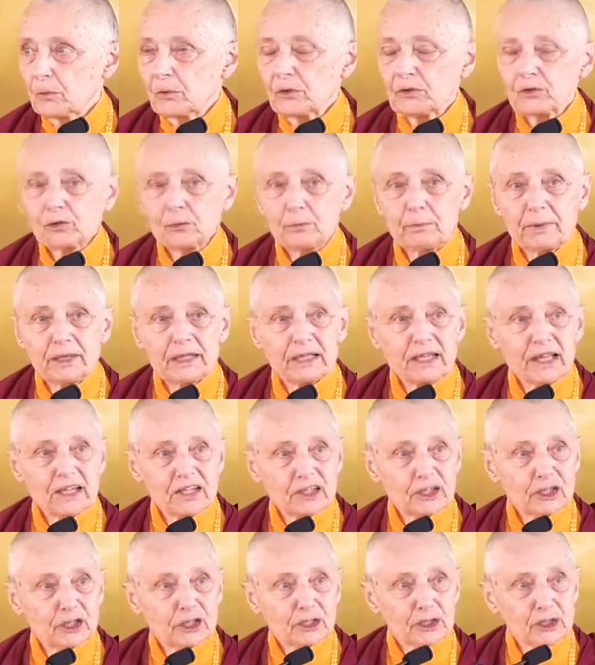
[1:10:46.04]
We should be
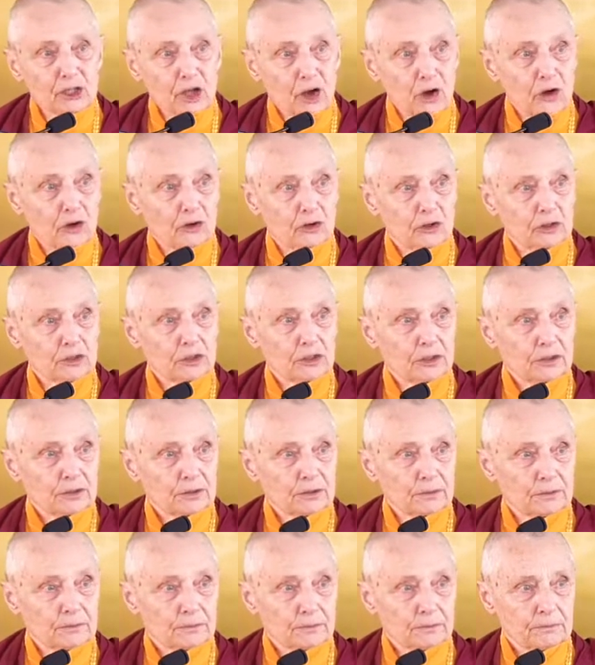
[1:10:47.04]
like a log.
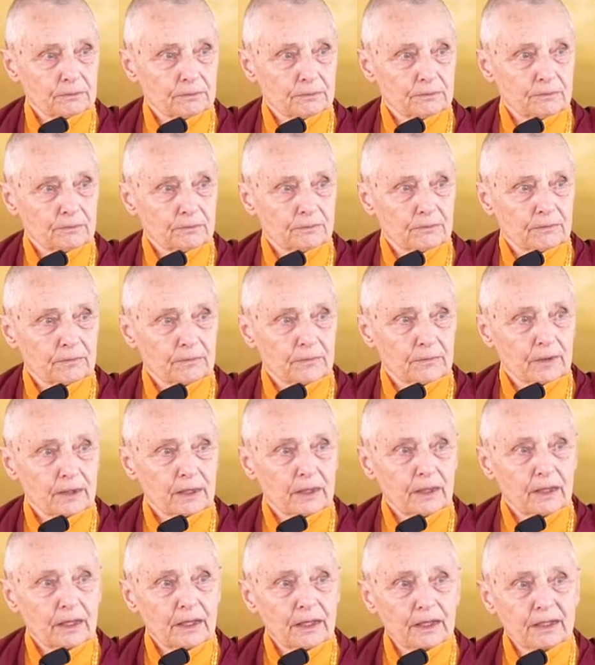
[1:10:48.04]

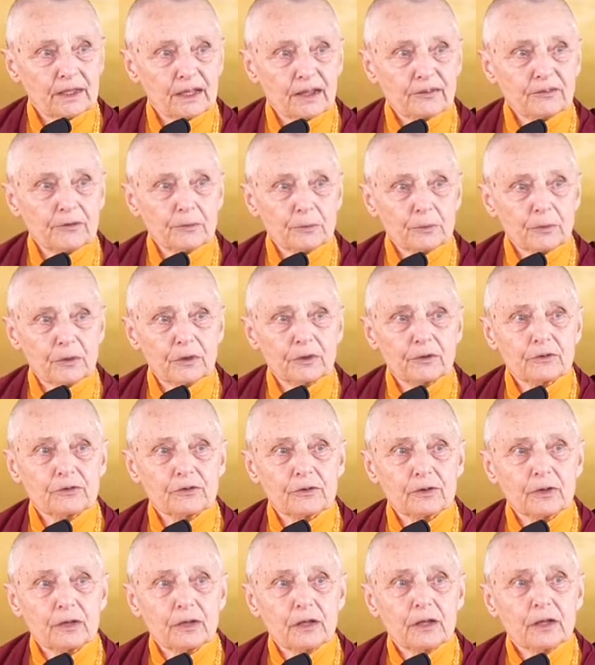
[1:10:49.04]
In other
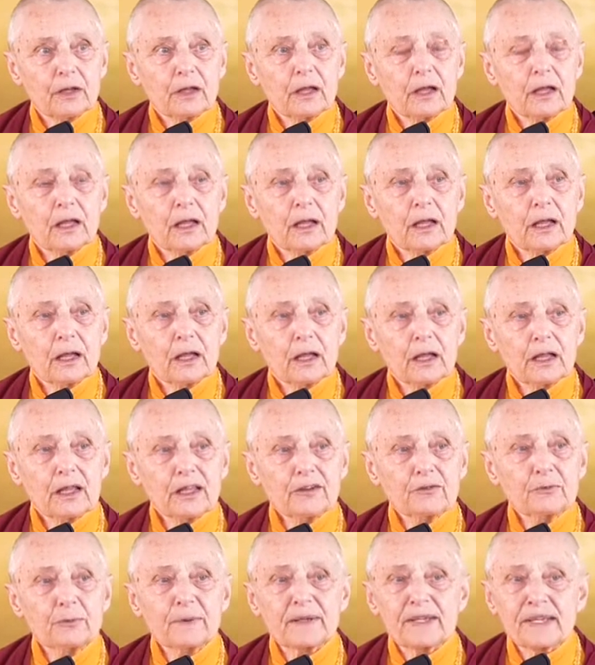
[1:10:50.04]
words,
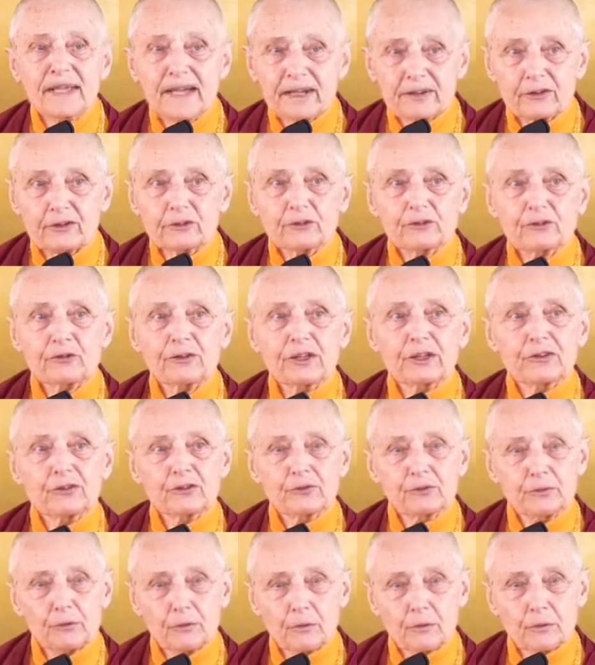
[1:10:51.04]
if we cannot
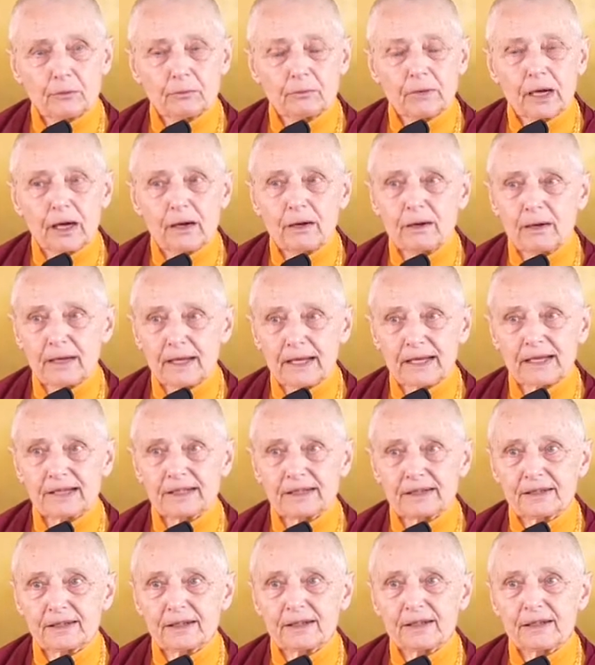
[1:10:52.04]
transform our
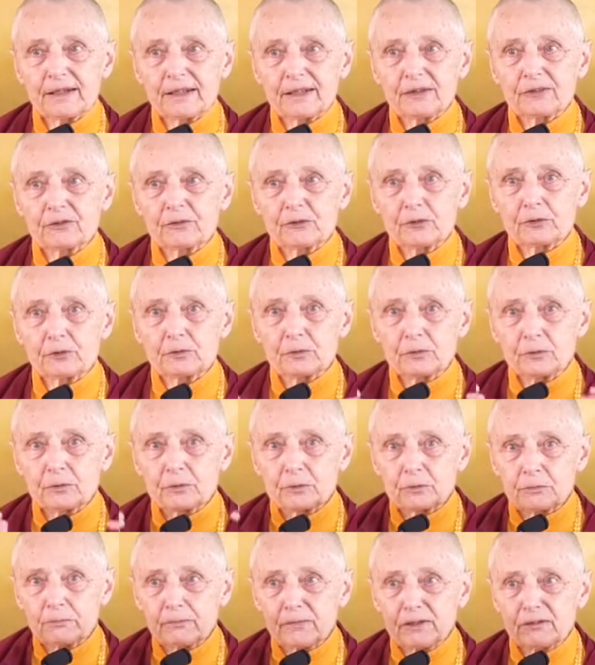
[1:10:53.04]
anger
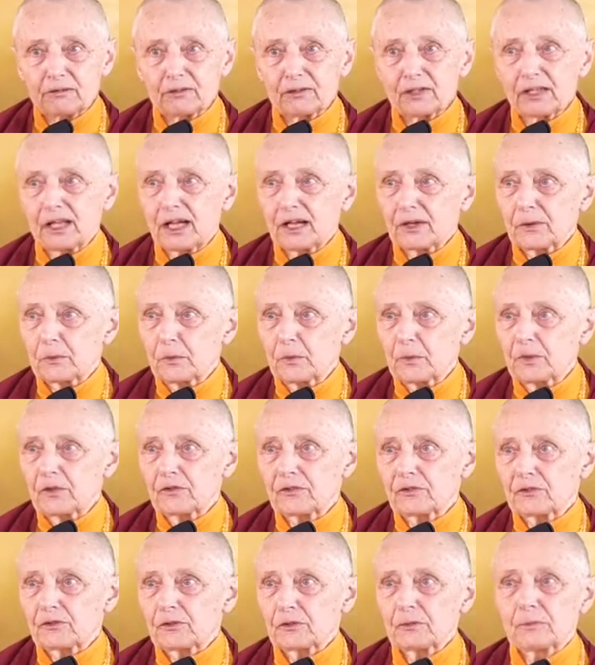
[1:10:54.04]
into mirror-like
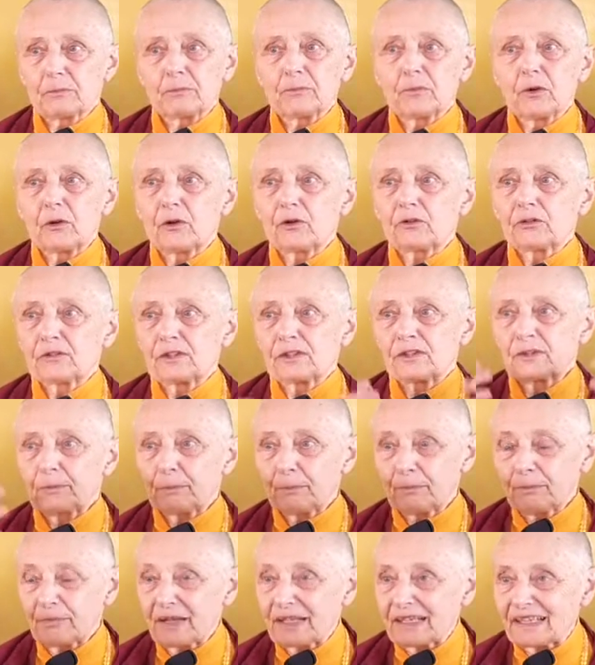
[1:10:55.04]
wisdom or
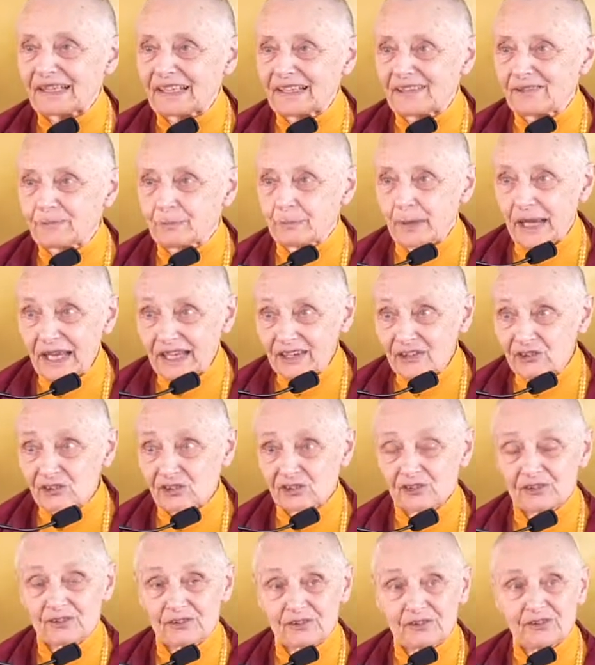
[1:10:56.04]
into at least
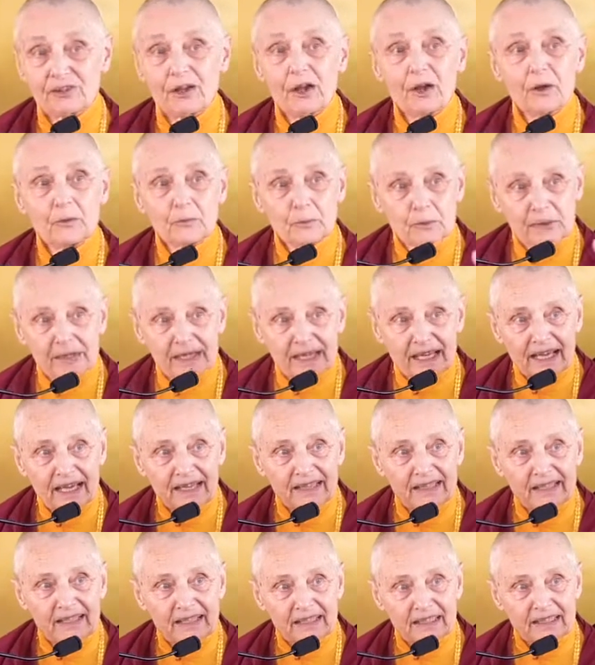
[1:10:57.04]
patience, we
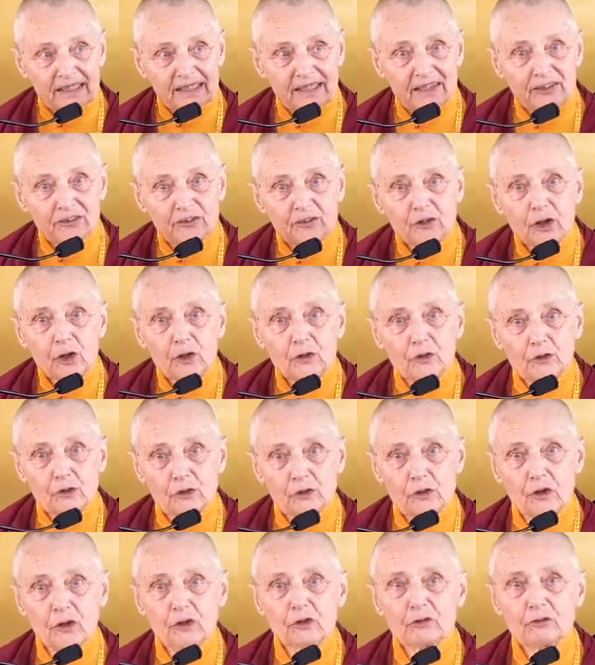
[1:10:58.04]
can at least
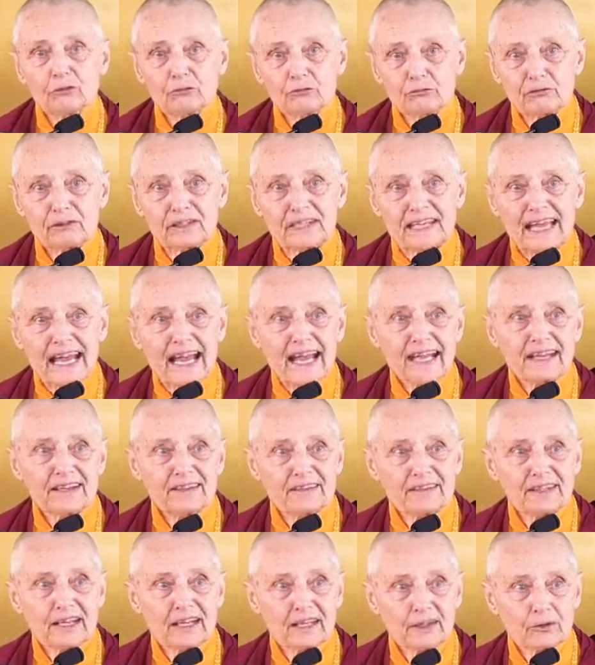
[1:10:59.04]
not
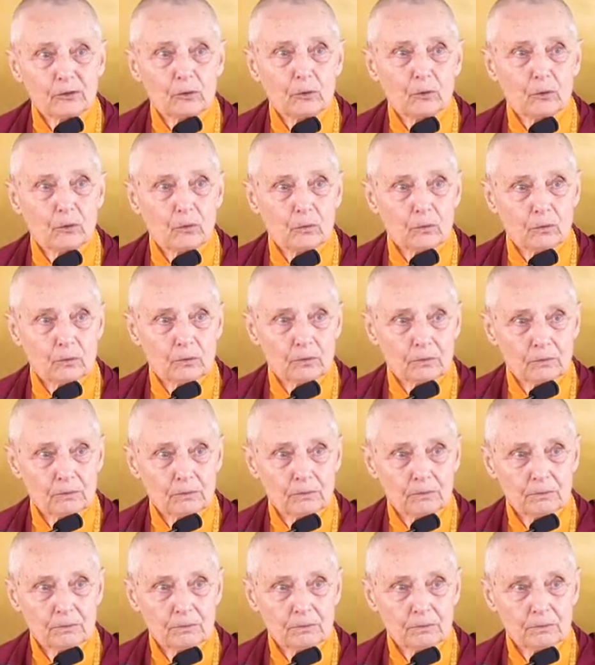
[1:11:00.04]
react at all.